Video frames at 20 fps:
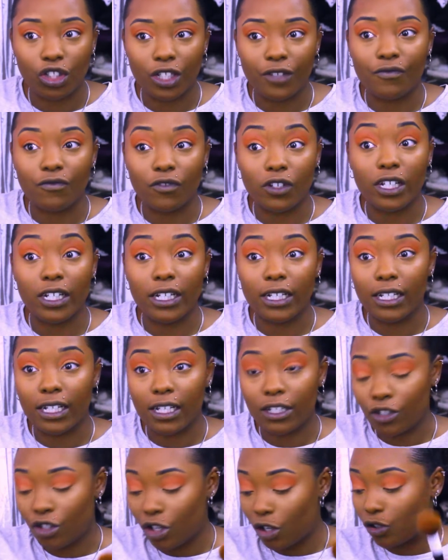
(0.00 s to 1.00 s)

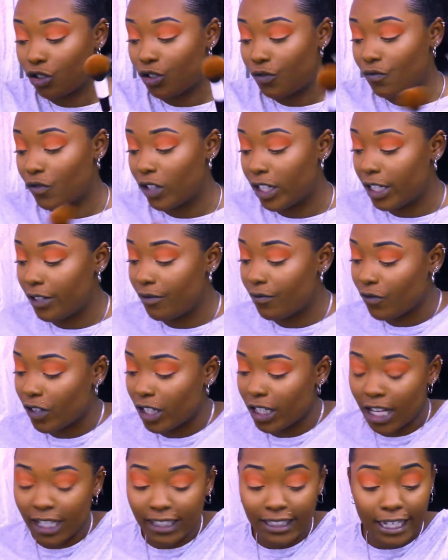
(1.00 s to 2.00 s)
really
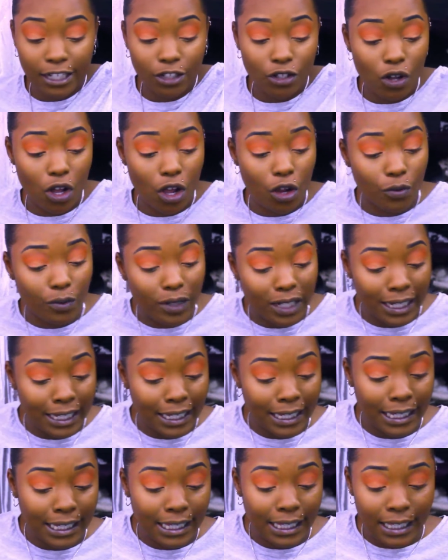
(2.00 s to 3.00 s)
realised that not only
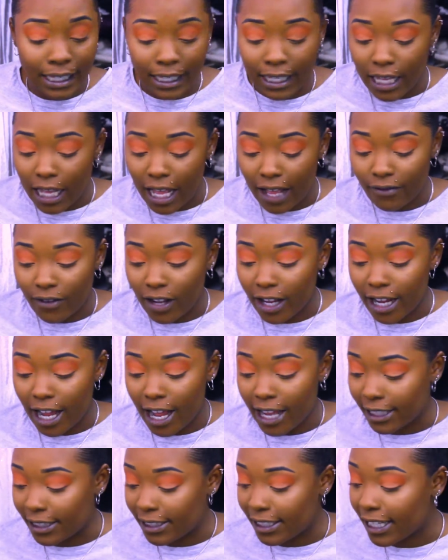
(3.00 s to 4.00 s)
have I
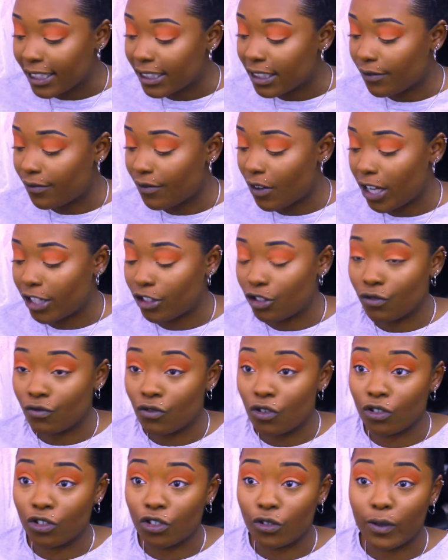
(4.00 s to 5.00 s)
identified your
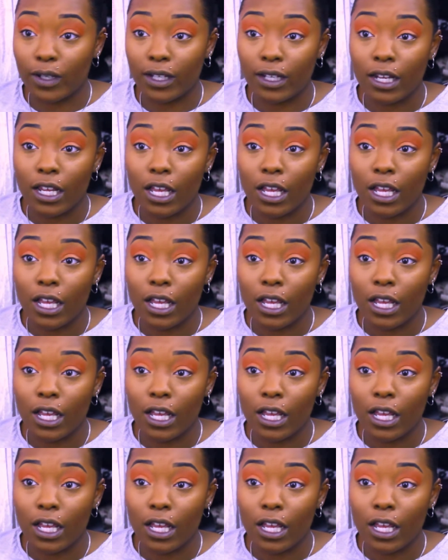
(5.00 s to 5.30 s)
wrongdoing,